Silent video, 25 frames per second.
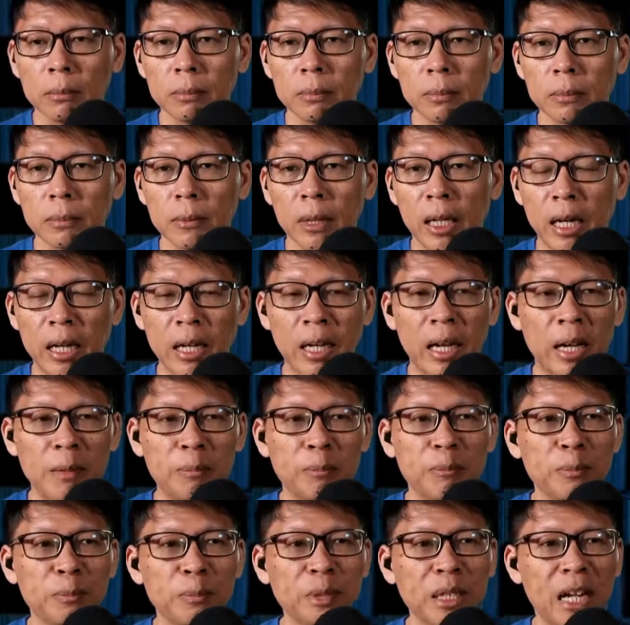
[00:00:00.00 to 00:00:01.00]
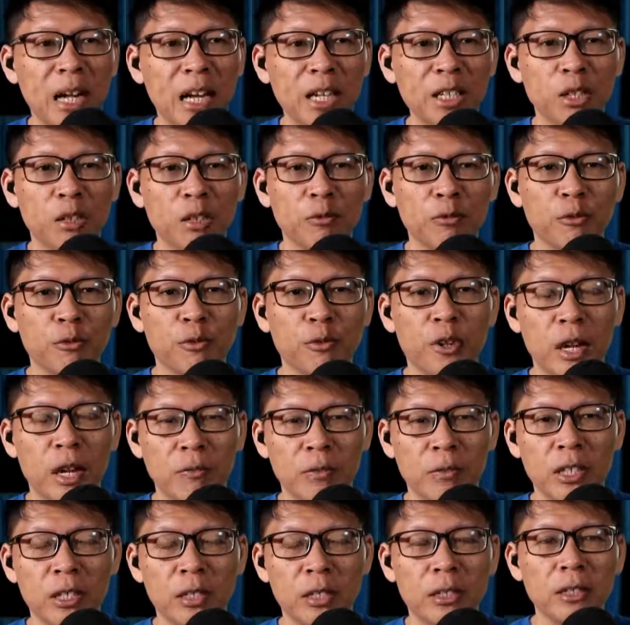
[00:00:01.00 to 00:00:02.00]
I'm kind of
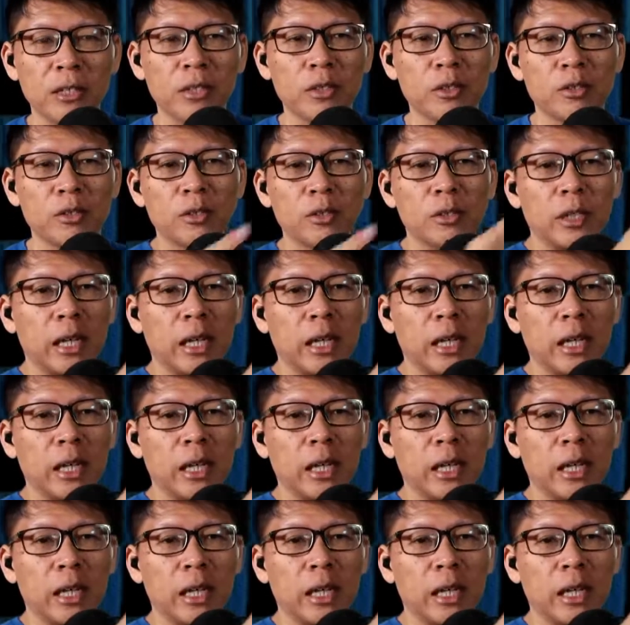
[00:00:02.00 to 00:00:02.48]
so